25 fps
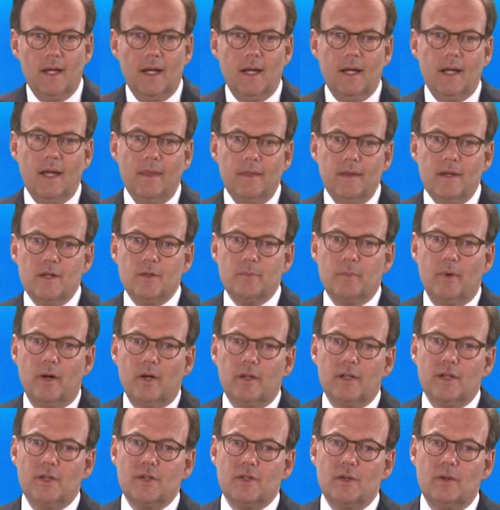Can these
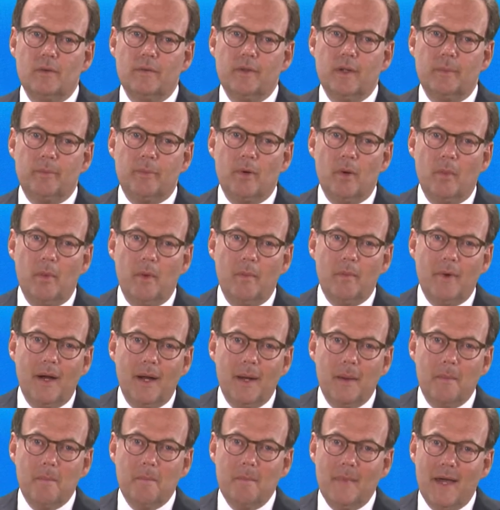parties solve their problem
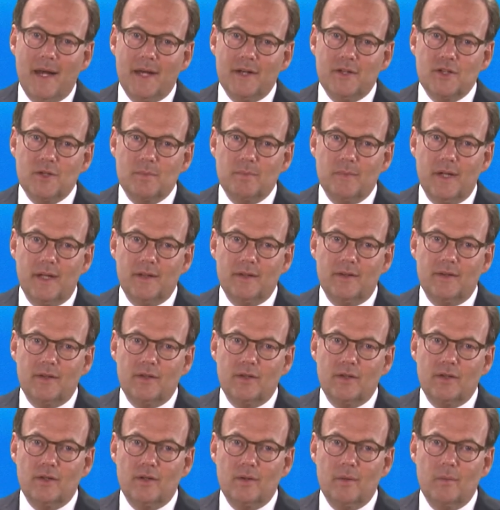by
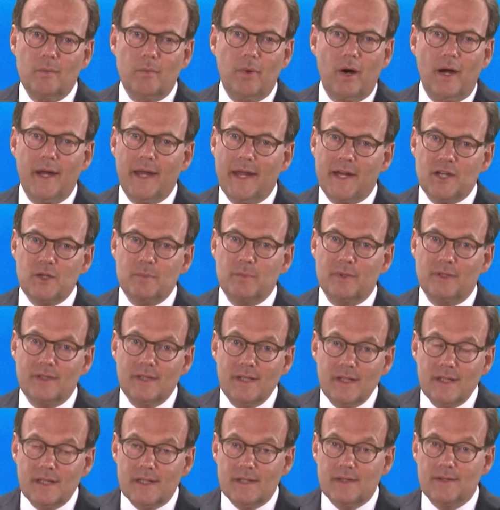management, by
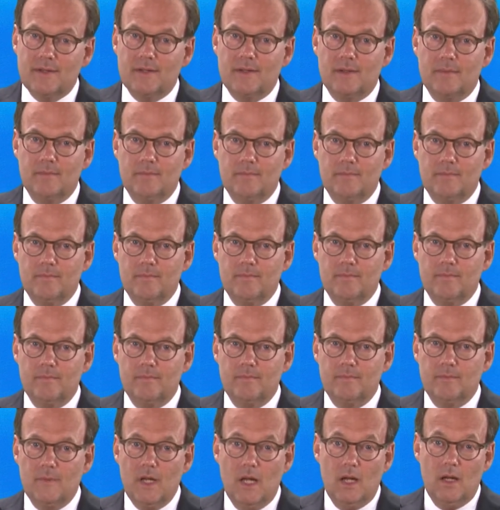expertise?
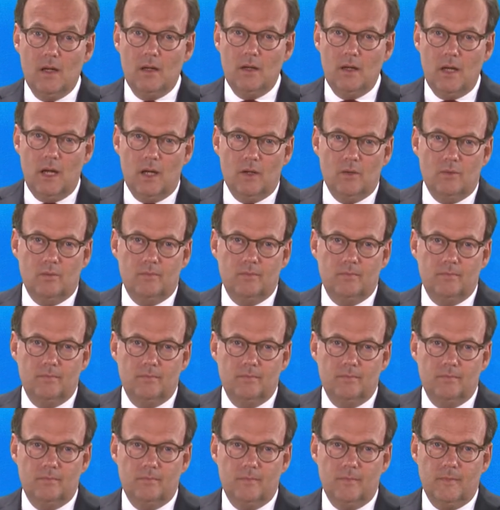No.
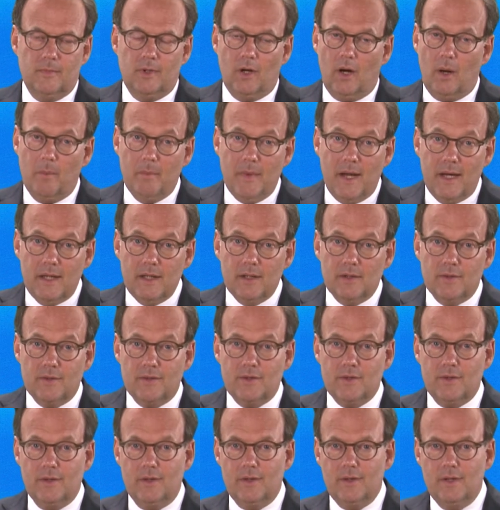There are many
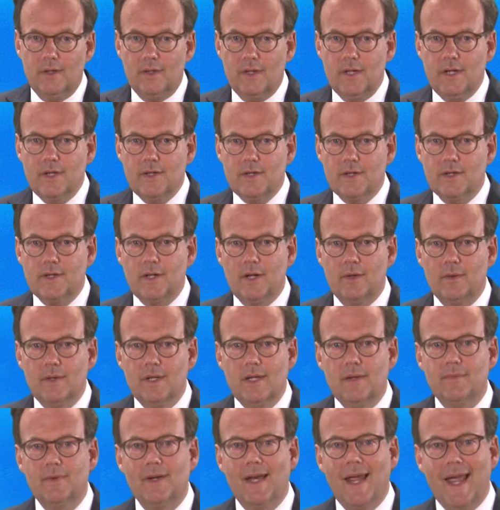uncertainties, so
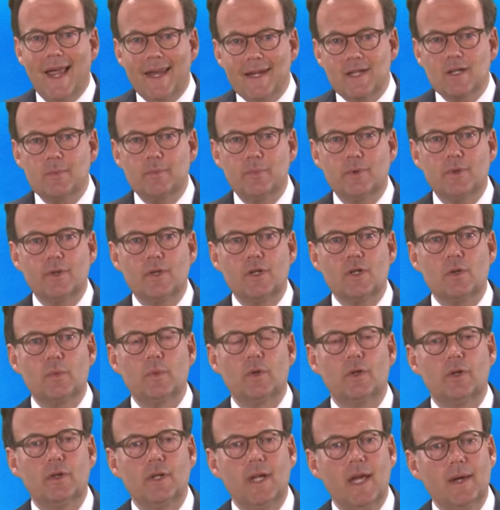even experts
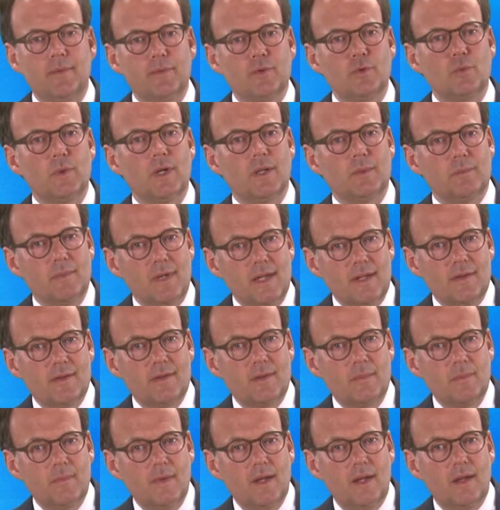will have to
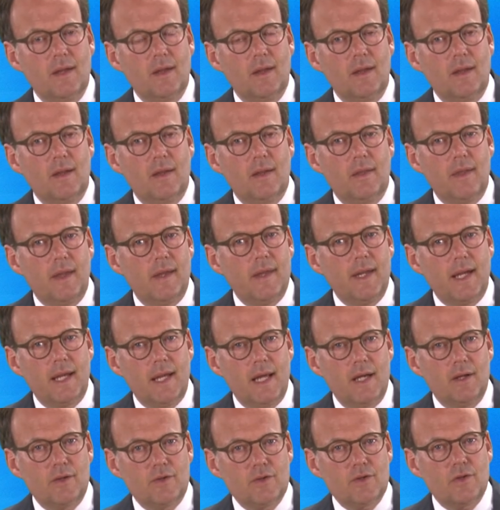admit that they
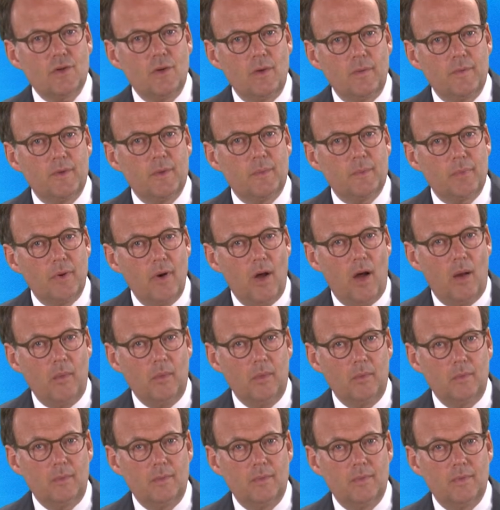cannot solve the
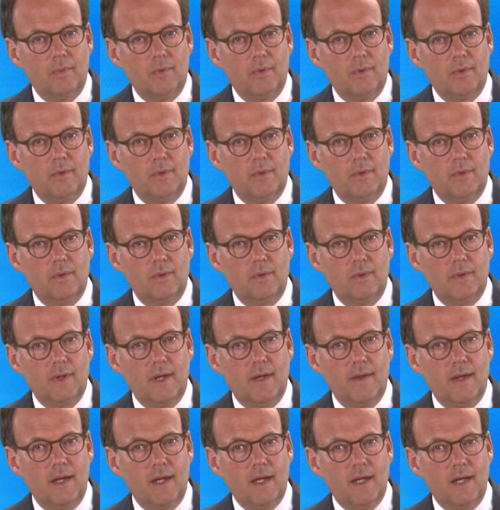problem, or
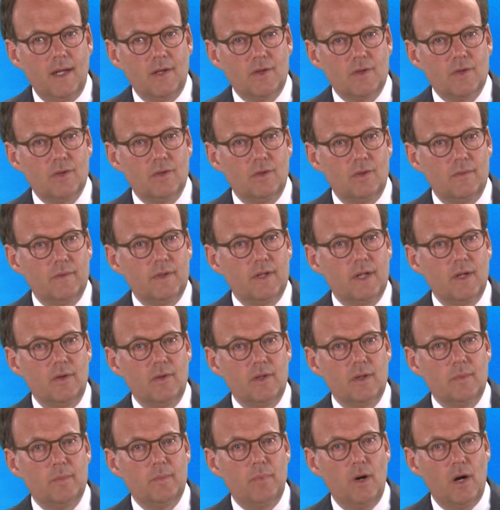that they can solve it
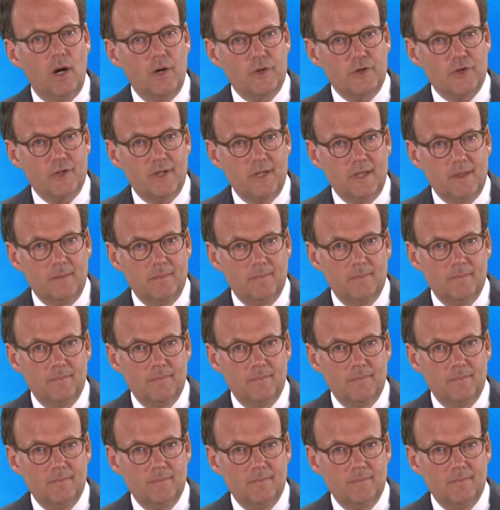only partially.